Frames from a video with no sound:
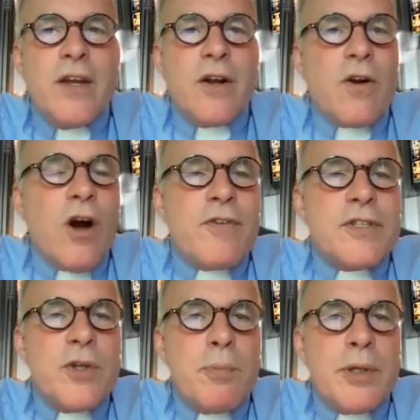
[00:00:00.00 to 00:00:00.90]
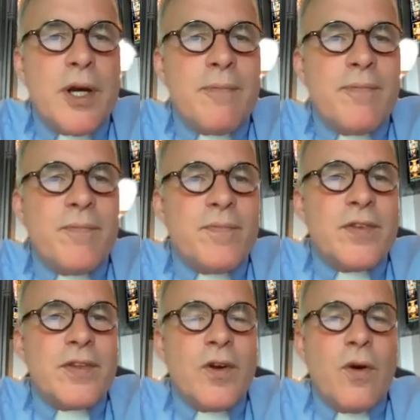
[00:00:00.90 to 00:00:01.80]
Her office opened up,
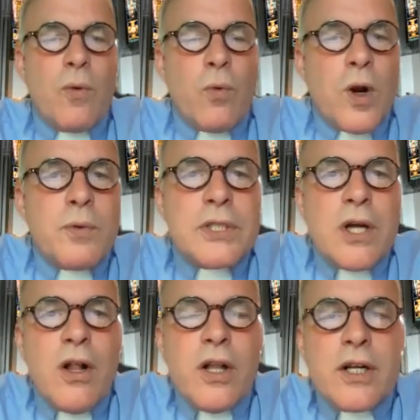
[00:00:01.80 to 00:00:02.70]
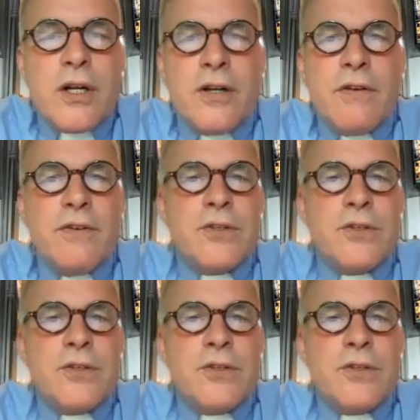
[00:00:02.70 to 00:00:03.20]
her work was calling her,